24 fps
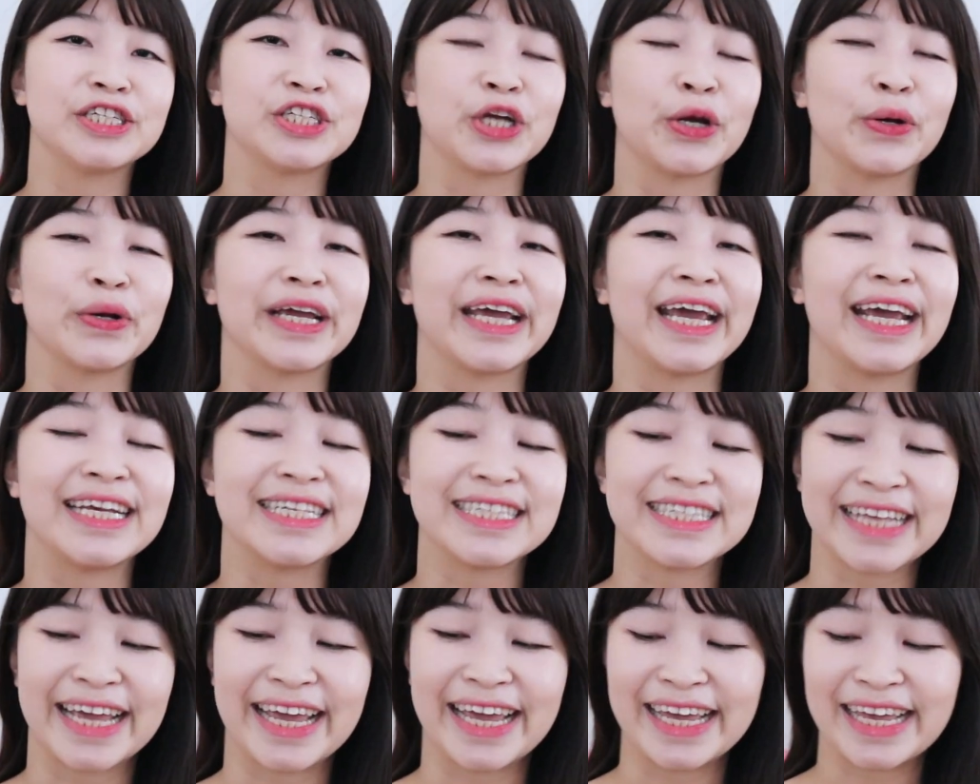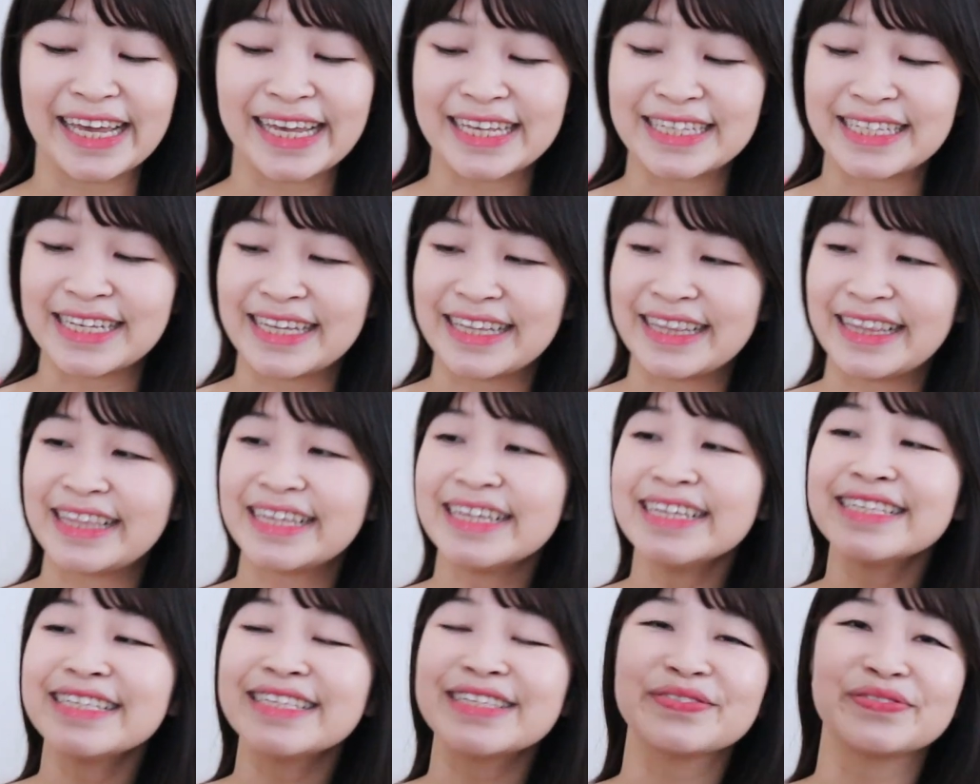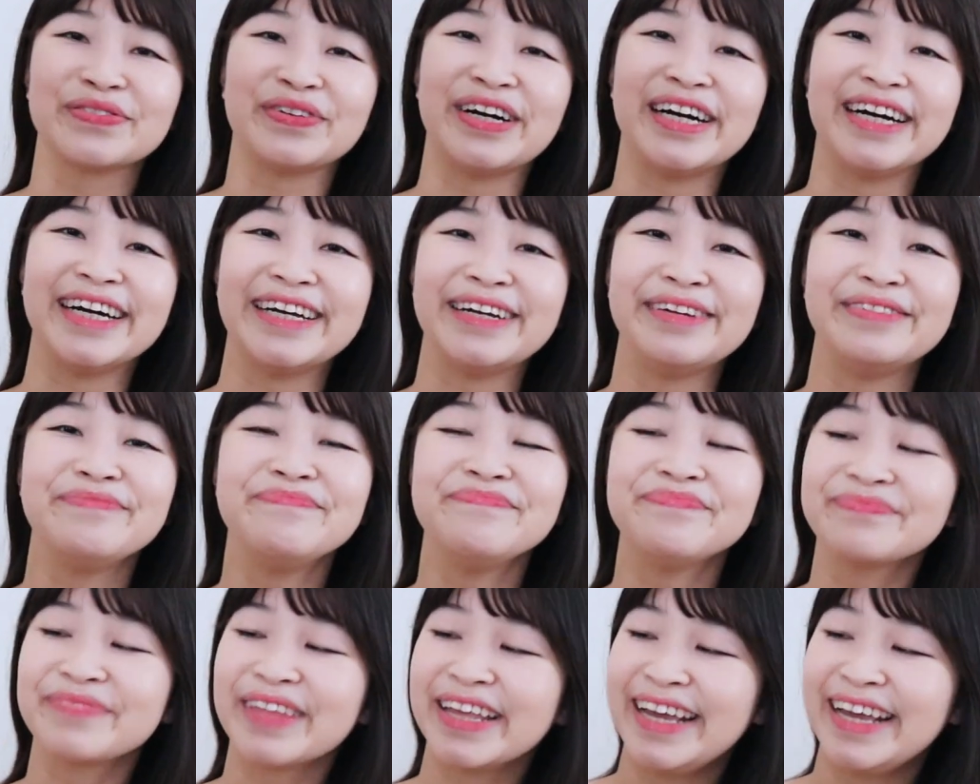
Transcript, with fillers: to showcase is this one.